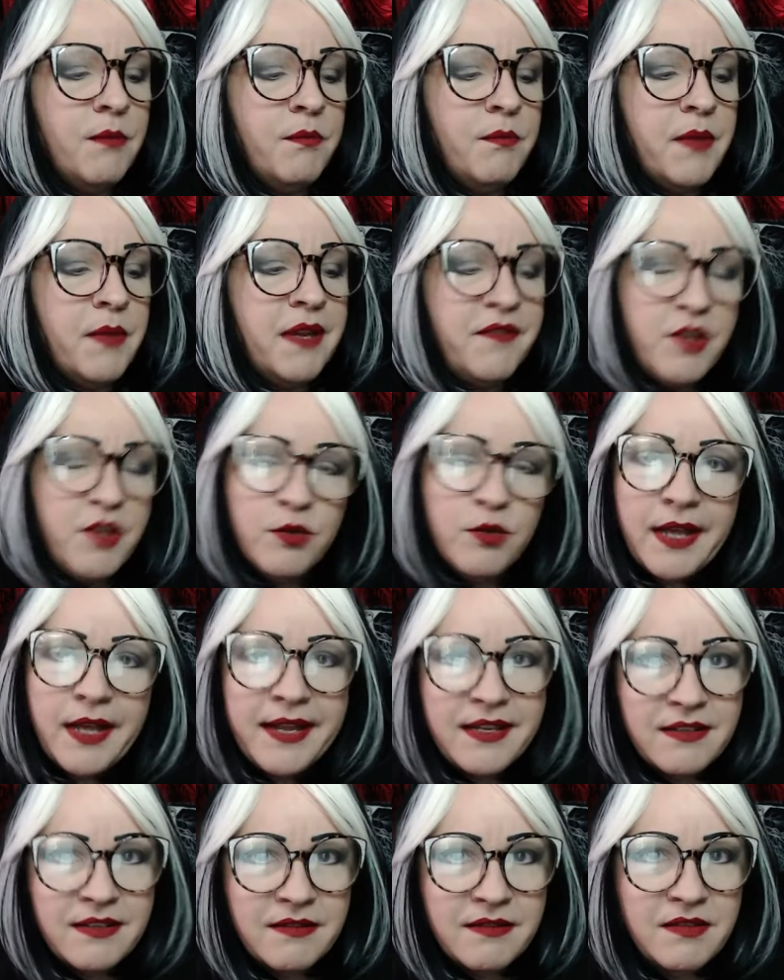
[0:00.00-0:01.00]
If you
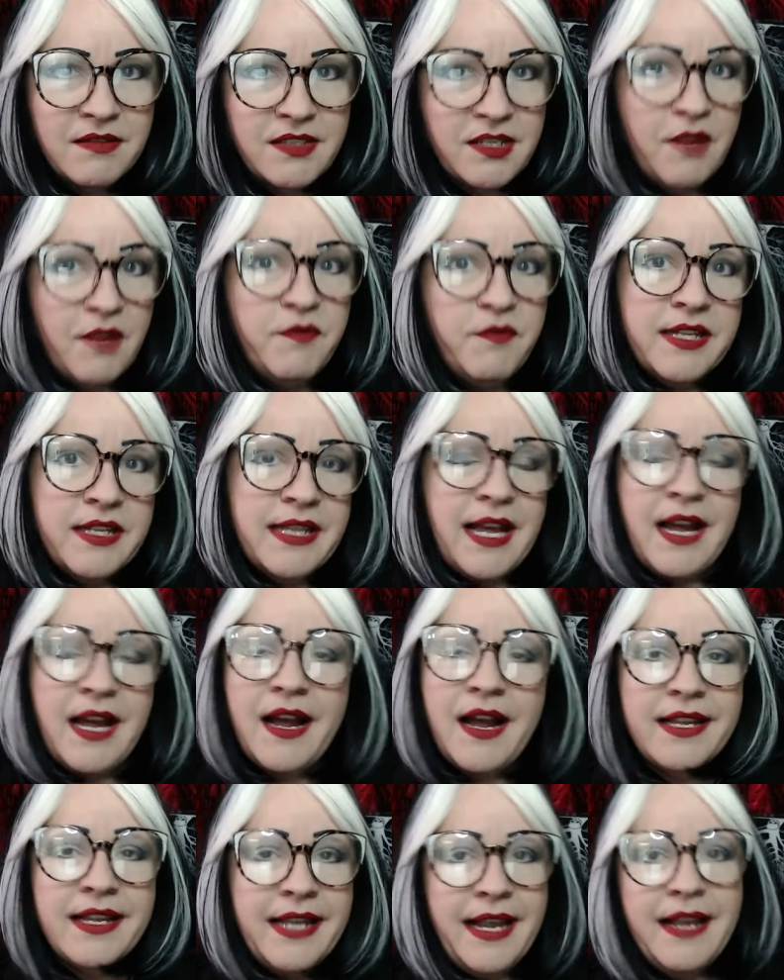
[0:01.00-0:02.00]
like stuff like
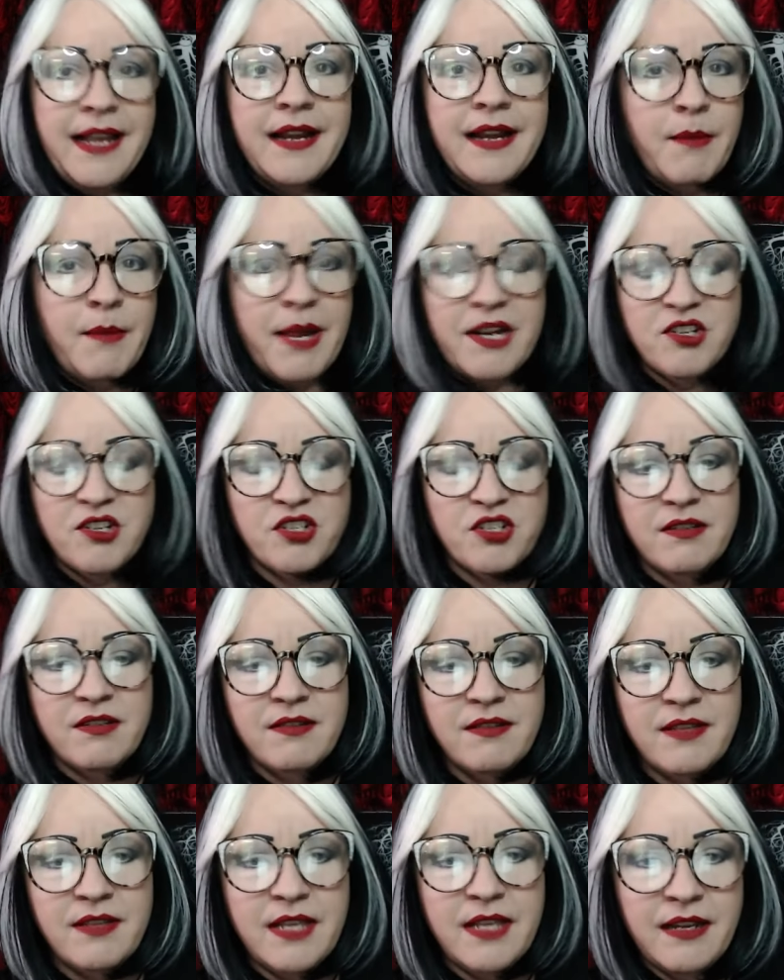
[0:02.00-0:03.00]
that, I can't
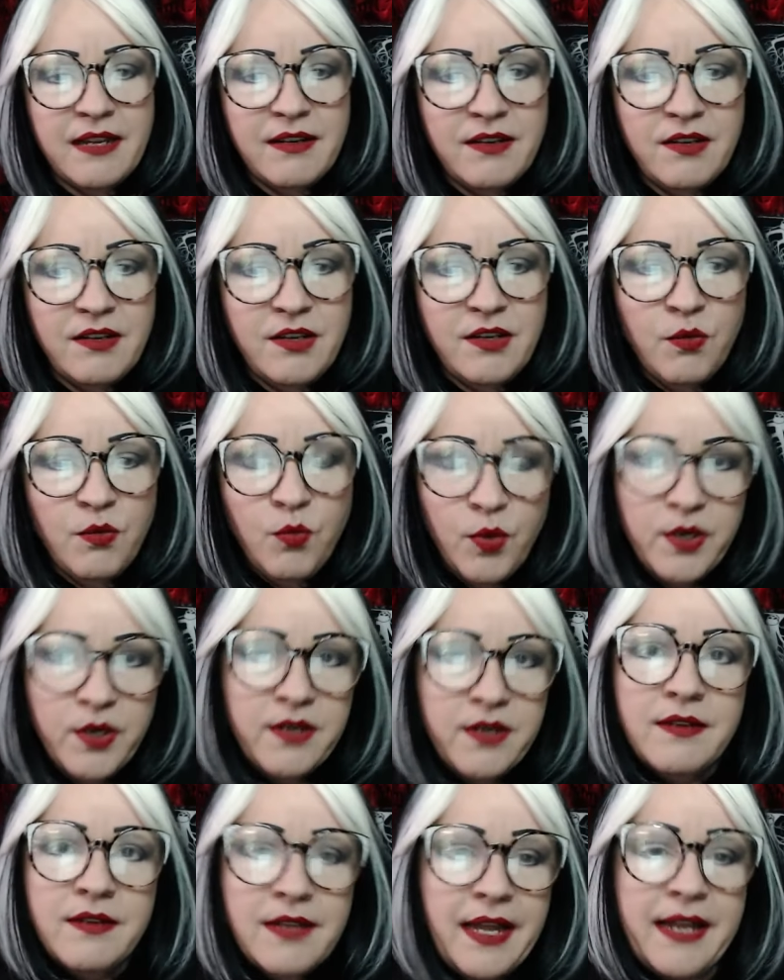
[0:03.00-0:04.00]
imagine that you
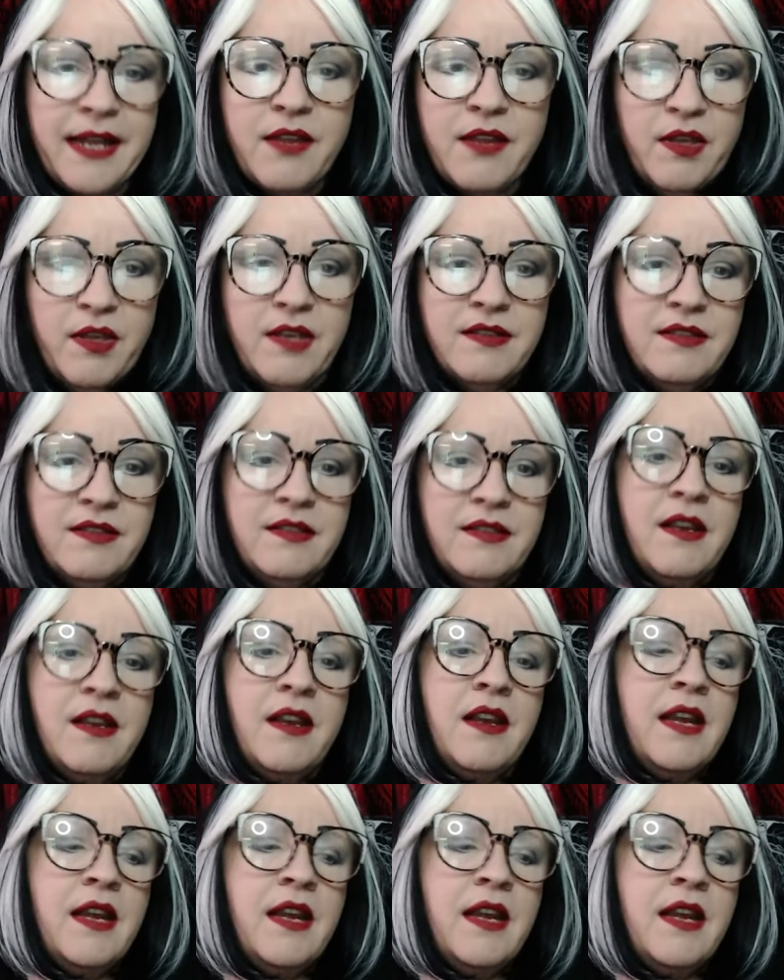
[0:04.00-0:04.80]
wouldn't like this.